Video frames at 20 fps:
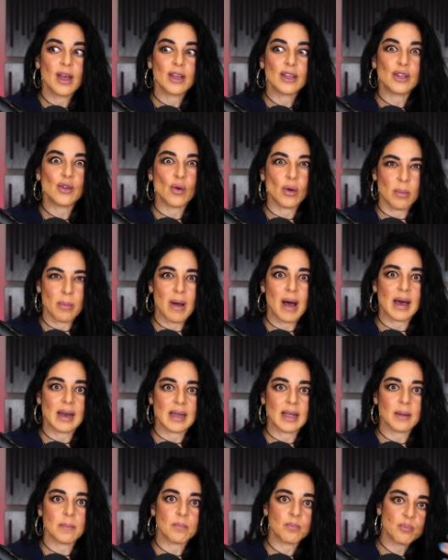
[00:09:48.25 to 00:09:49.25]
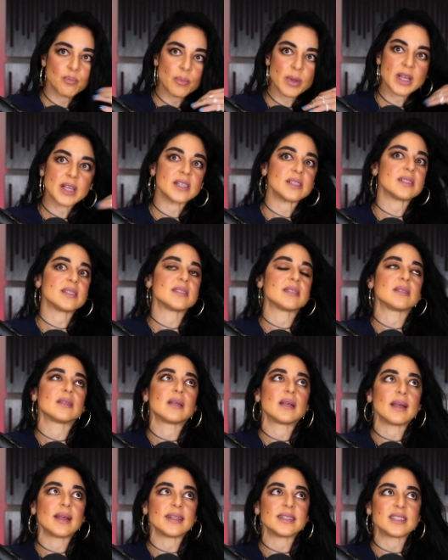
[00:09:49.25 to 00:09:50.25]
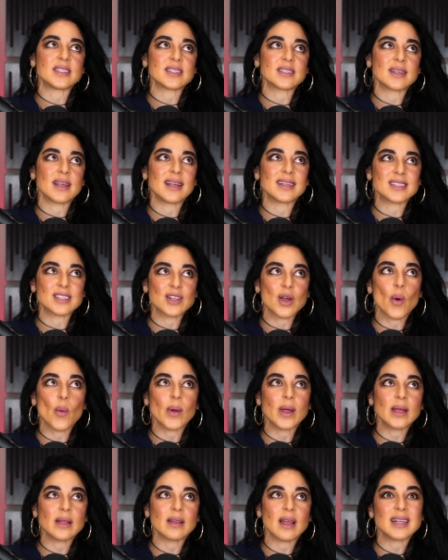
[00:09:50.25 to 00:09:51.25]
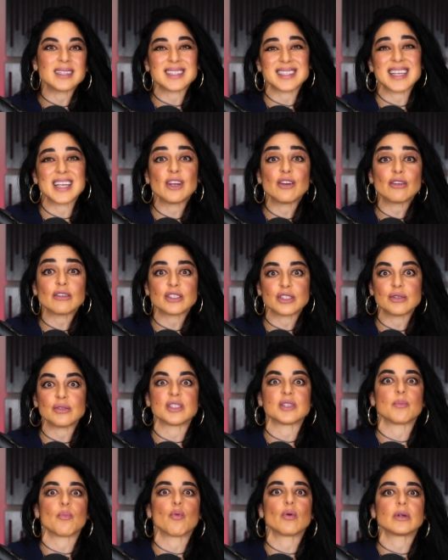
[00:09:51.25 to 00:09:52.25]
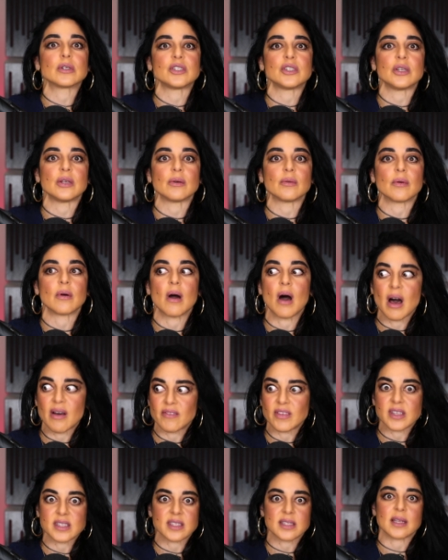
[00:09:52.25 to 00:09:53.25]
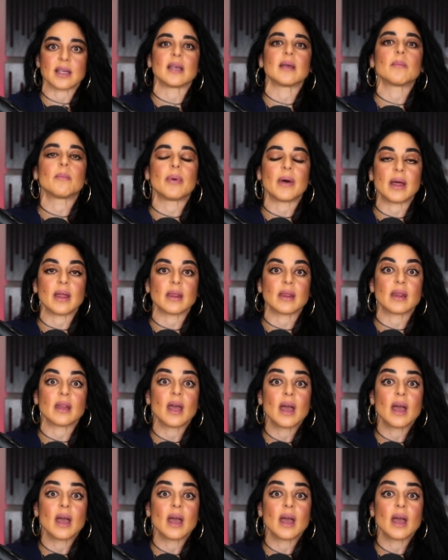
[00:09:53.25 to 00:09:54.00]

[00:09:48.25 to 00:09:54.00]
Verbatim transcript: your body because it's it's going it's here to support you obviously but